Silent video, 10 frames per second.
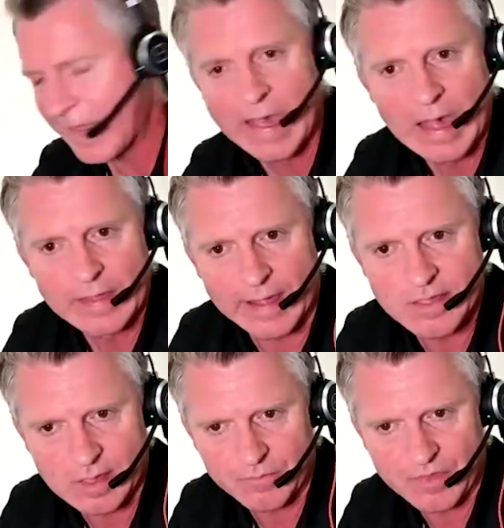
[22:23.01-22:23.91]
Then
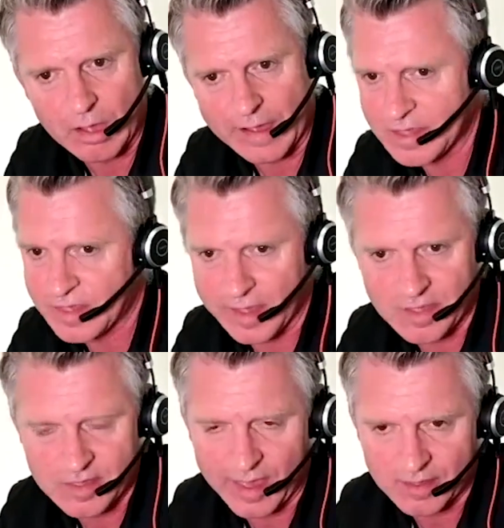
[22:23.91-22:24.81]
something like the
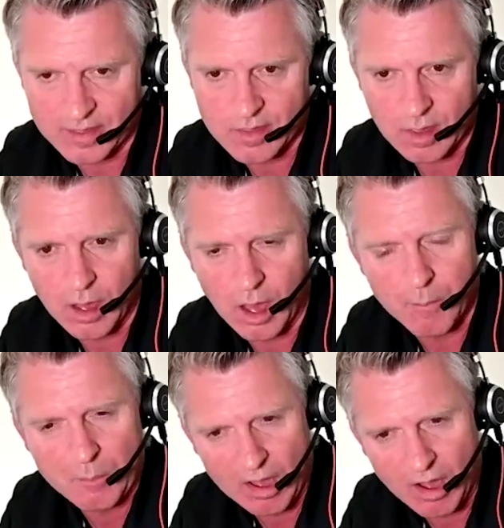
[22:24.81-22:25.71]
Z6 is a
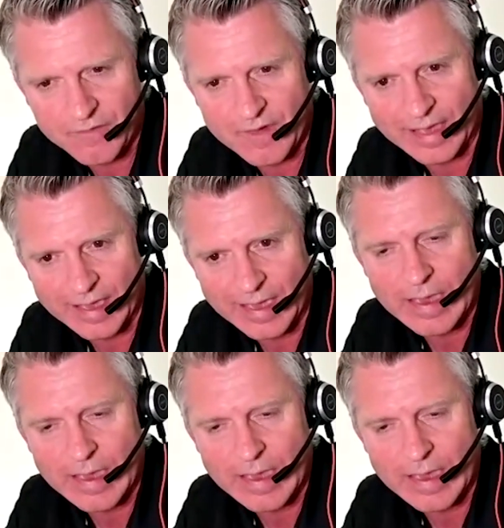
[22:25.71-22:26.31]
perfectly